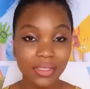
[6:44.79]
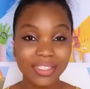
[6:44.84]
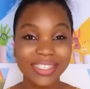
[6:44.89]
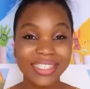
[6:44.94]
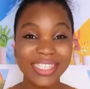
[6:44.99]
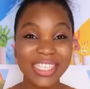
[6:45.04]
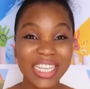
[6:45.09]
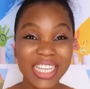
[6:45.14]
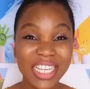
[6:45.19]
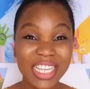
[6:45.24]

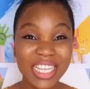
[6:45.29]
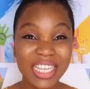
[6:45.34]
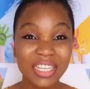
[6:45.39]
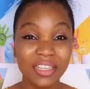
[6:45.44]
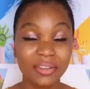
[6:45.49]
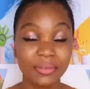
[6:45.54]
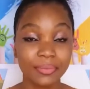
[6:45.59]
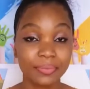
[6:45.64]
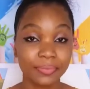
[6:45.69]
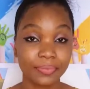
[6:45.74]

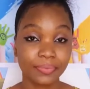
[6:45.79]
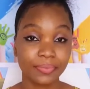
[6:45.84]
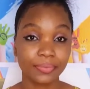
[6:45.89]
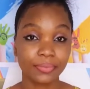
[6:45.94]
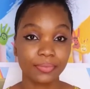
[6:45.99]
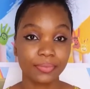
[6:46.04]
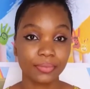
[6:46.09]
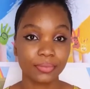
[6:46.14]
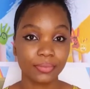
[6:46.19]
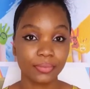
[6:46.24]
See,
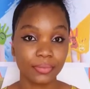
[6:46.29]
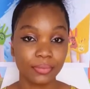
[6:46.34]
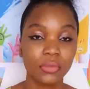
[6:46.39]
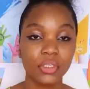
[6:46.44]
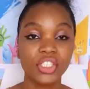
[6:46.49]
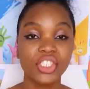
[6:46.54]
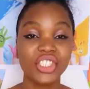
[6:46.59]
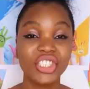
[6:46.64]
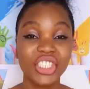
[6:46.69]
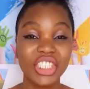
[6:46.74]

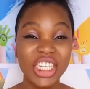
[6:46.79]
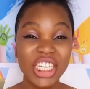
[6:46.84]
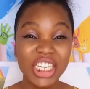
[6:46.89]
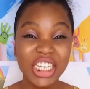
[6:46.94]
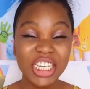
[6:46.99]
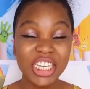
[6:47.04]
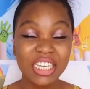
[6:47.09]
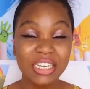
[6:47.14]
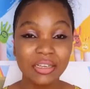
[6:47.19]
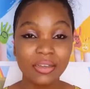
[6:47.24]

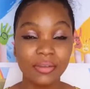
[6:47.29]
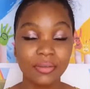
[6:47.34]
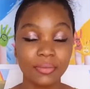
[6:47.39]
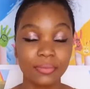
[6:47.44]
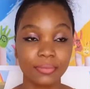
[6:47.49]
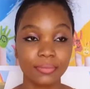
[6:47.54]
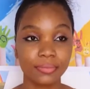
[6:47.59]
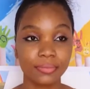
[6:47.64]
she,